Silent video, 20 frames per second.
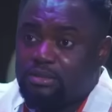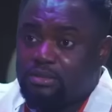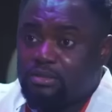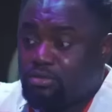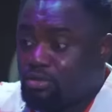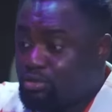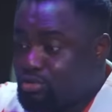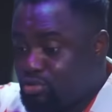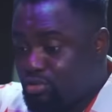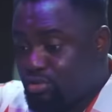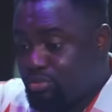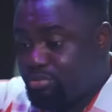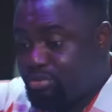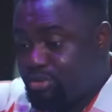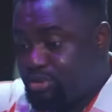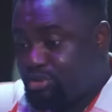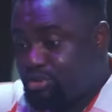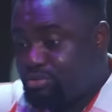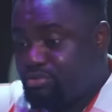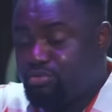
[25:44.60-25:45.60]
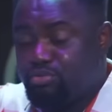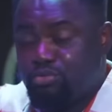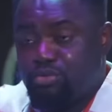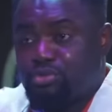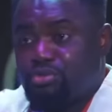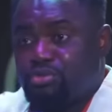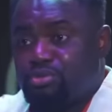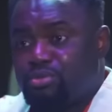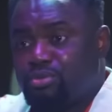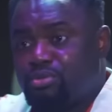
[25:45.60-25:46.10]
not competing
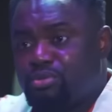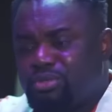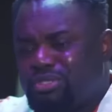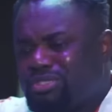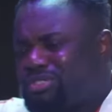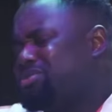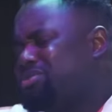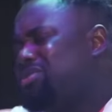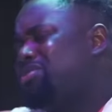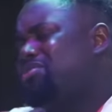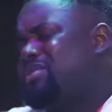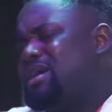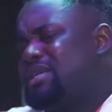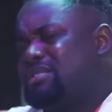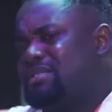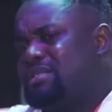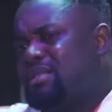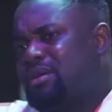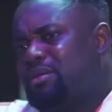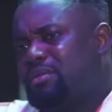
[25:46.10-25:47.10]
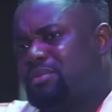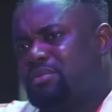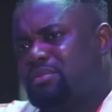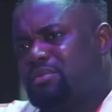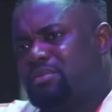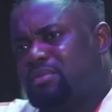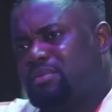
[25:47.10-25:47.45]
with you. It is not right now.